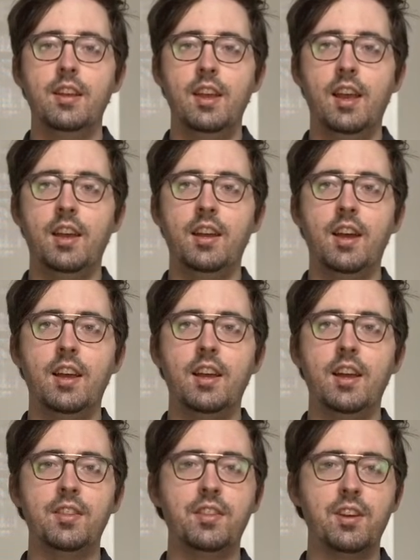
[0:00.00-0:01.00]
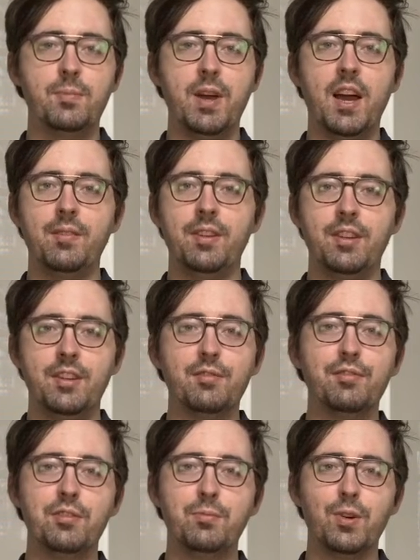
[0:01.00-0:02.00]
and I ended up having a
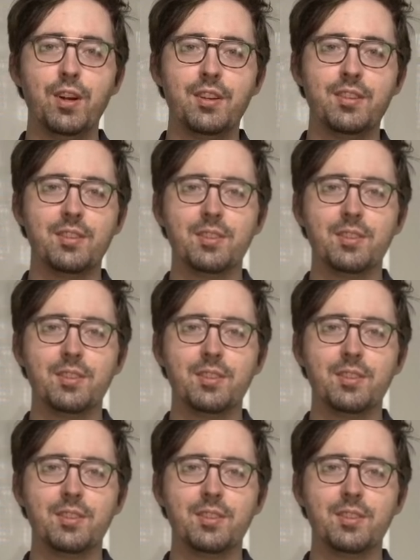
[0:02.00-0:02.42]
few more.